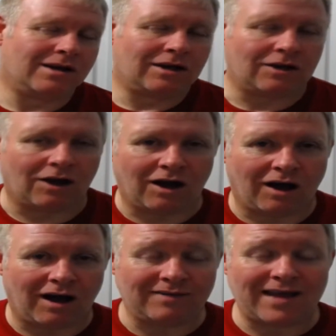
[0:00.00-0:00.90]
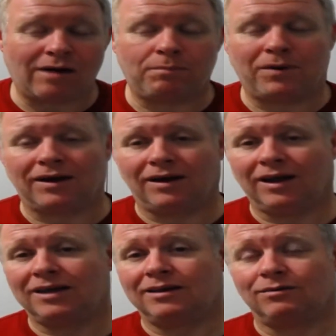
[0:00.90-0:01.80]
you know, and now
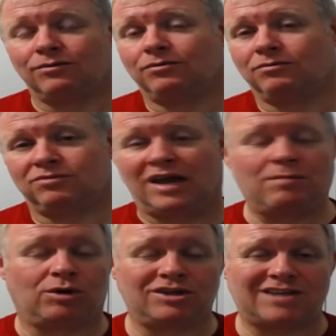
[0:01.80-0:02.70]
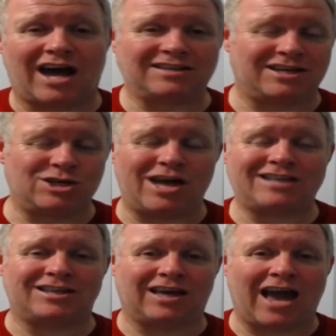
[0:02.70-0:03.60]
apparently they're demonetising yet
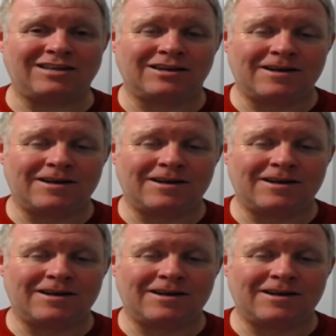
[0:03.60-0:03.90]
again.